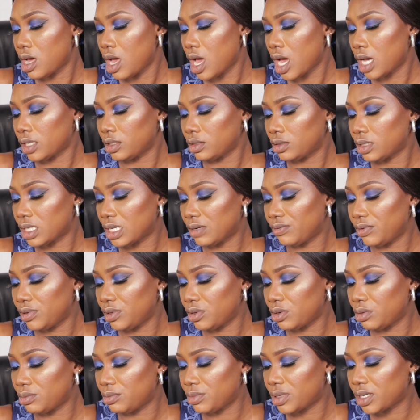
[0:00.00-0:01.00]
I just have a
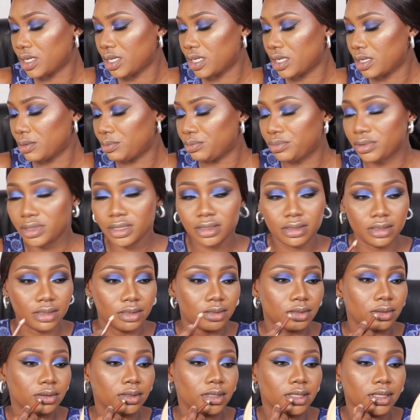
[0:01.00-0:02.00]
number here,
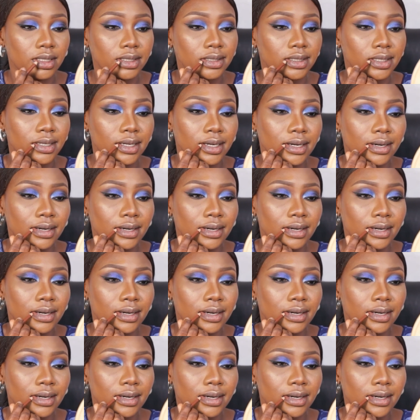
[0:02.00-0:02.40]
P608.